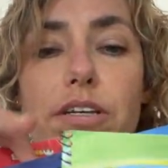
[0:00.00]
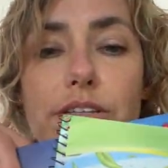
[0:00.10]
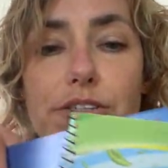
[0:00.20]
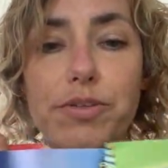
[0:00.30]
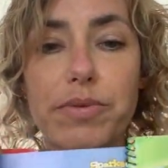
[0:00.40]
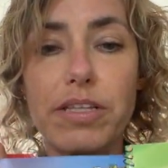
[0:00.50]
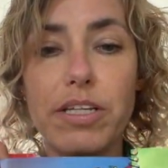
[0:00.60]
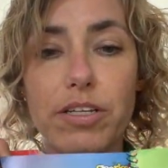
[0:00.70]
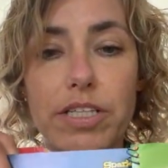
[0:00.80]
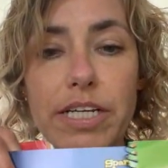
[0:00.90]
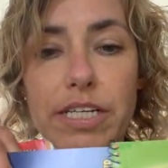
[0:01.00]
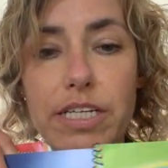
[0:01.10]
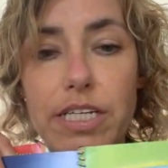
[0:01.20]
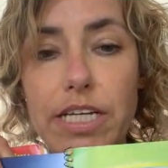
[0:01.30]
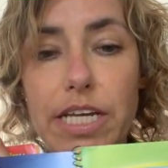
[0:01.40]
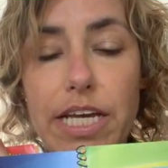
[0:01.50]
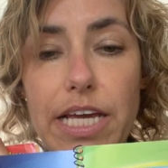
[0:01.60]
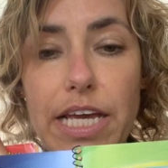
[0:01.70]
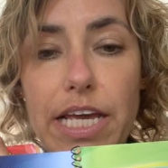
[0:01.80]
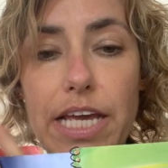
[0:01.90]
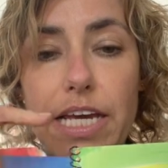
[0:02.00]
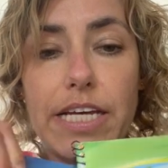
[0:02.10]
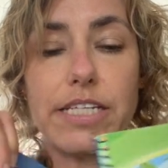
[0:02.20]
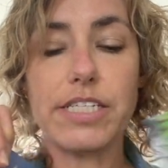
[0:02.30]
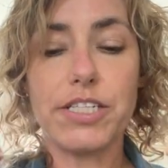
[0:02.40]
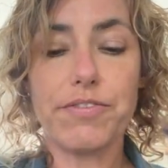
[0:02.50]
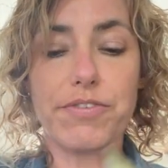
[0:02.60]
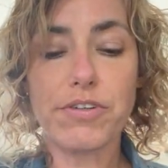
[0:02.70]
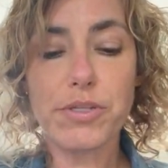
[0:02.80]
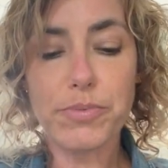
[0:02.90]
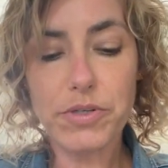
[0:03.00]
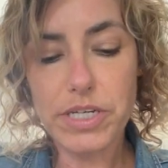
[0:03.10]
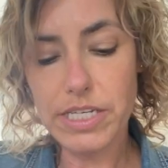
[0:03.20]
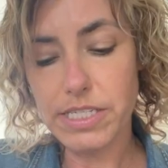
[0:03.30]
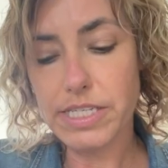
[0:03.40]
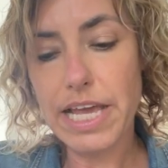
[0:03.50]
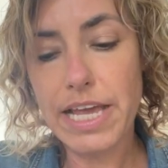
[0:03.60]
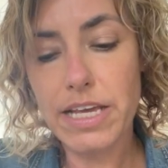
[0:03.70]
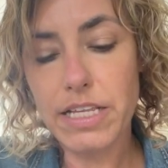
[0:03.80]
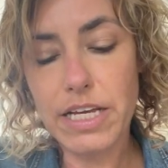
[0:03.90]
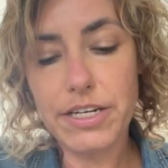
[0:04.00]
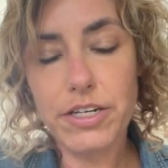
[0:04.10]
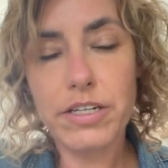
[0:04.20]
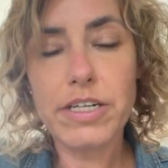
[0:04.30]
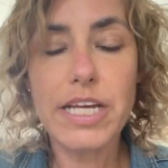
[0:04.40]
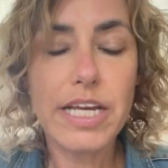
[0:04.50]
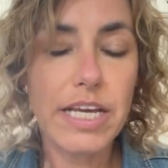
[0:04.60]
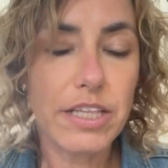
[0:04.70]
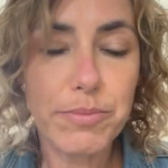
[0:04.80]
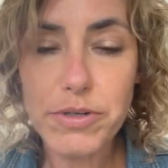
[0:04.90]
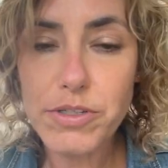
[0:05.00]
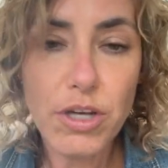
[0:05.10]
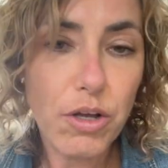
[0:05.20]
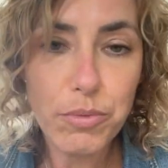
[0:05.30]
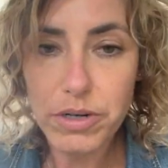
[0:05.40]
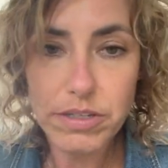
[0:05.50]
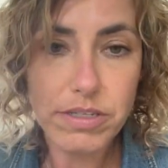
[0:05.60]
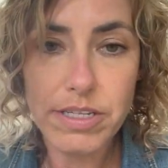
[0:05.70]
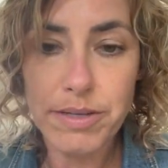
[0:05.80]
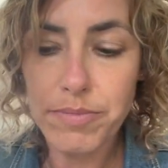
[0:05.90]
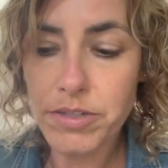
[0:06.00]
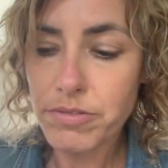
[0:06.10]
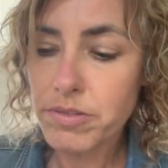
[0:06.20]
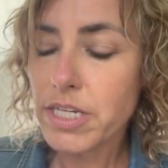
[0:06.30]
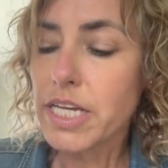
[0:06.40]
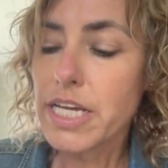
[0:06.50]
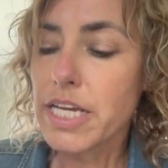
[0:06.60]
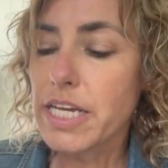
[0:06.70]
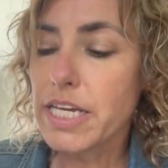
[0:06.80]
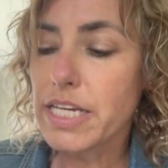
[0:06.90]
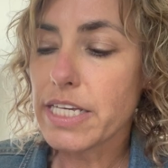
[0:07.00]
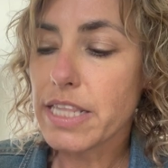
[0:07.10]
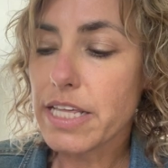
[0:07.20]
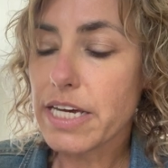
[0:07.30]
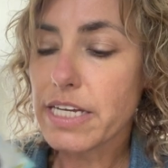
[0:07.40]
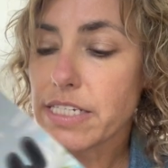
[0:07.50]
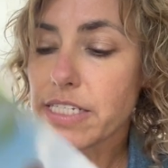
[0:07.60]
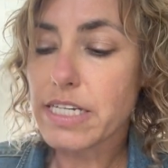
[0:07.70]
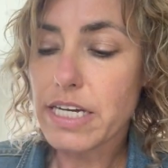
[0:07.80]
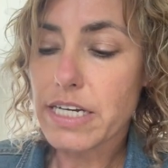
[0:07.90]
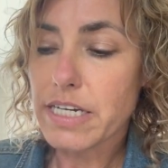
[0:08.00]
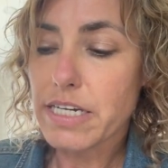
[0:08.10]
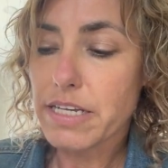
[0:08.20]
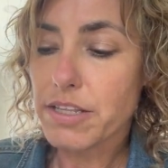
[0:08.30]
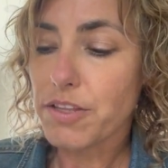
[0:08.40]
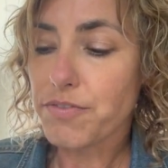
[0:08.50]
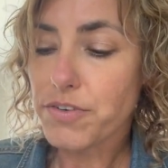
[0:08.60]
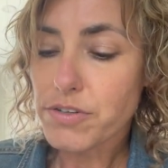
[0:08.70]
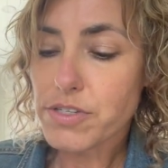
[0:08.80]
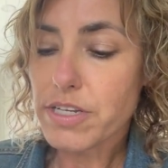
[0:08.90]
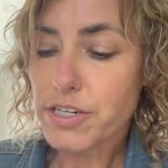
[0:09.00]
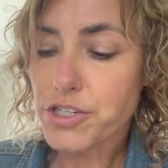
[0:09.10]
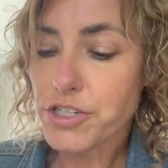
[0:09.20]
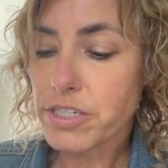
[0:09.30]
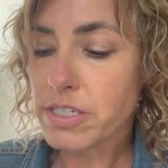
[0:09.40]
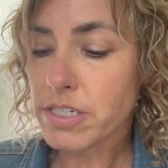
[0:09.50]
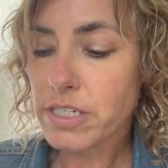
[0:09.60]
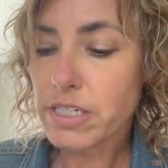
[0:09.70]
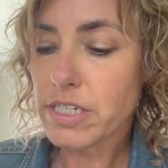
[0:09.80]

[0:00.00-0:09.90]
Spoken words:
These are what they look like. And the first book is Hang Glider. The books all work the same though, in that the first section,